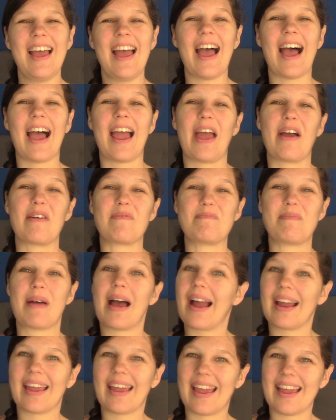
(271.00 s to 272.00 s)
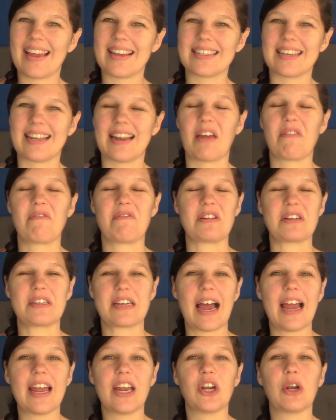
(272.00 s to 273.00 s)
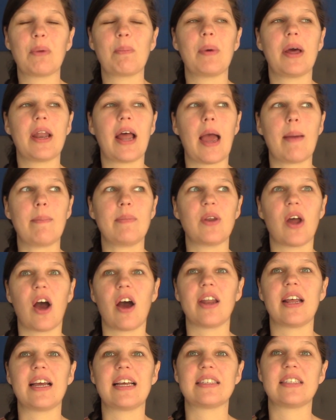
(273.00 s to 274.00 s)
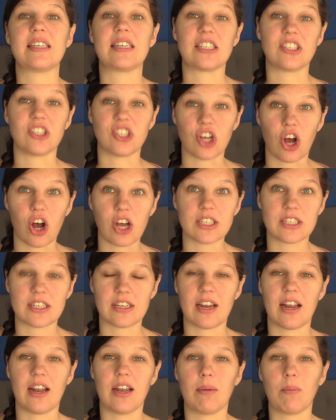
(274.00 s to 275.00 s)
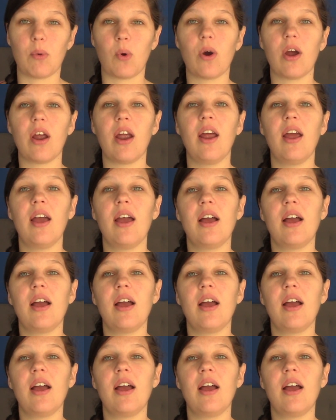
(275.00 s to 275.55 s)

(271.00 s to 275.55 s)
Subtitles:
I have back aches and I feel tired, but I'm not as exhausted anymore.